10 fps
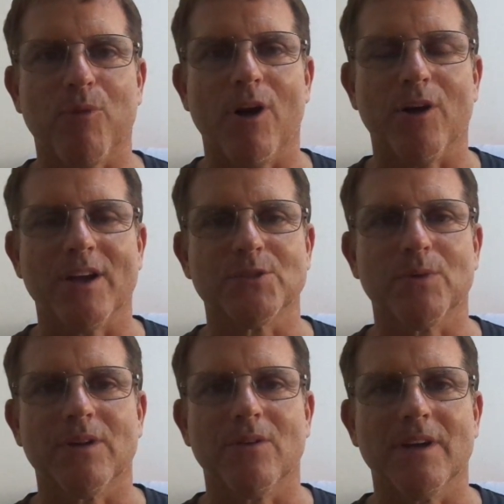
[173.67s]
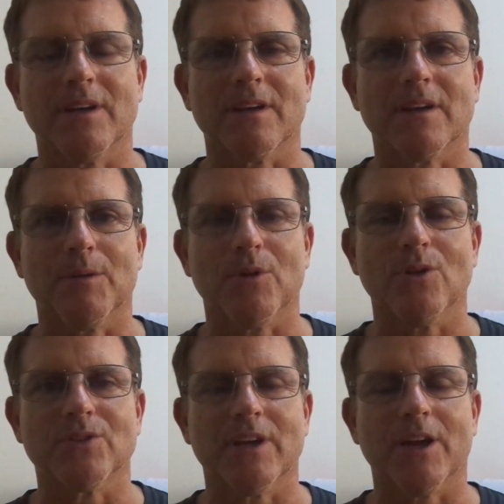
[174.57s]
progress. We, we didn't come
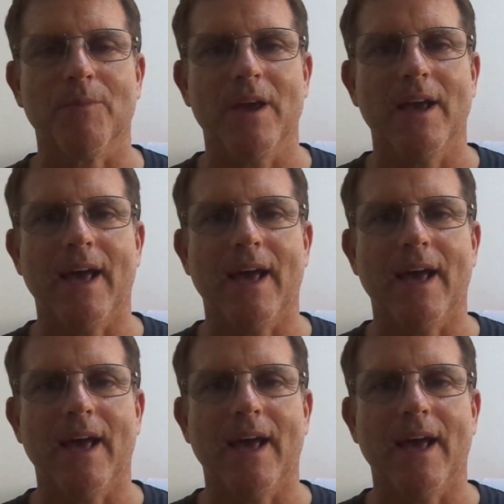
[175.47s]
close to hitting him.